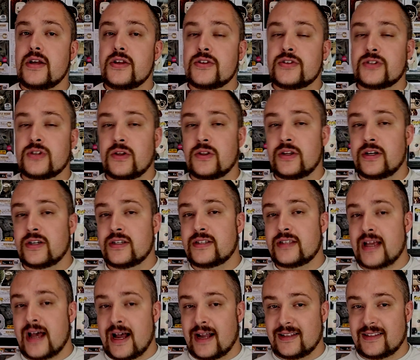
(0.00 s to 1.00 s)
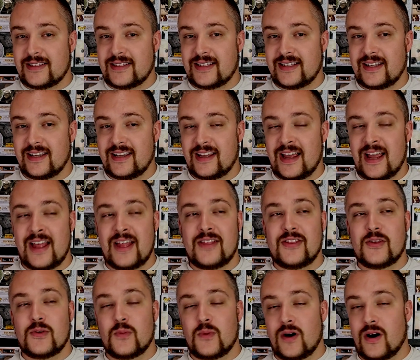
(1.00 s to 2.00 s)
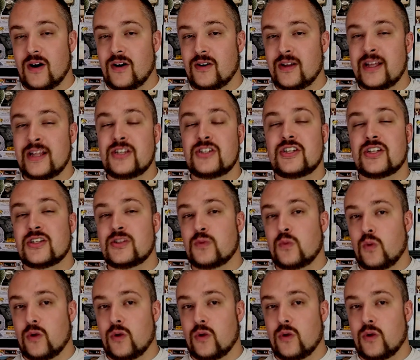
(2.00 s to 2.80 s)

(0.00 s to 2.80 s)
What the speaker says: So there's that, and the wall, it just